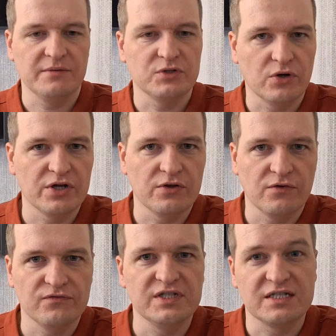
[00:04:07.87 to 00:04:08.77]
turning
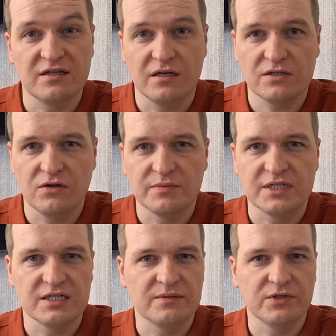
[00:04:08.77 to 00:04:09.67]
off the start-stop
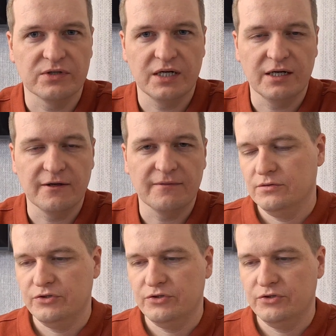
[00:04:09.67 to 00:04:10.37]
system in your car.